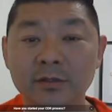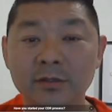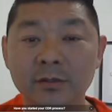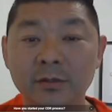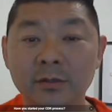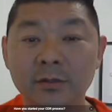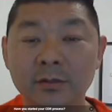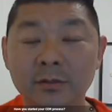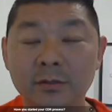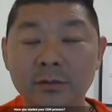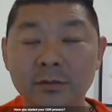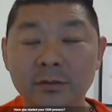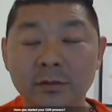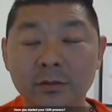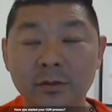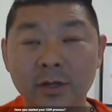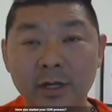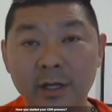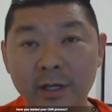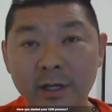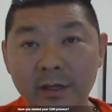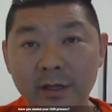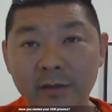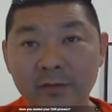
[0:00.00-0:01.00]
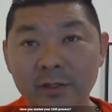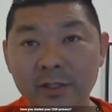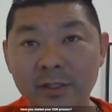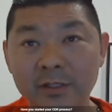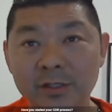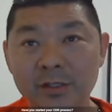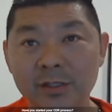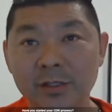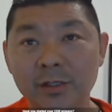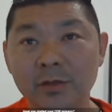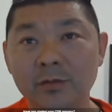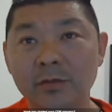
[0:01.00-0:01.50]
So you've got to have
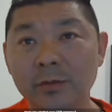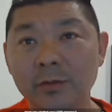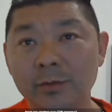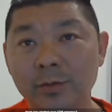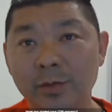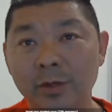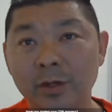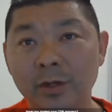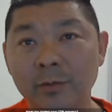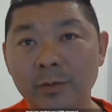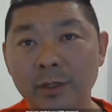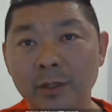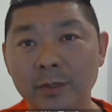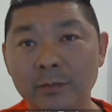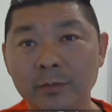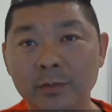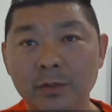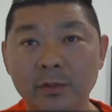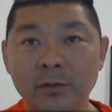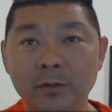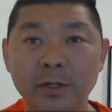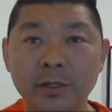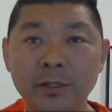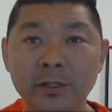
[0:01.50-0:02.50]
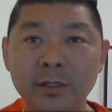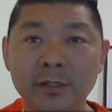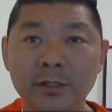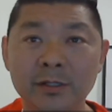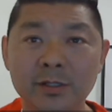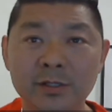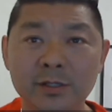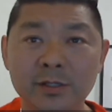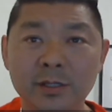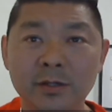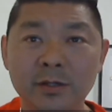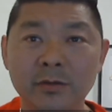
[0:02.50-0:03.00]
an engineering problem or an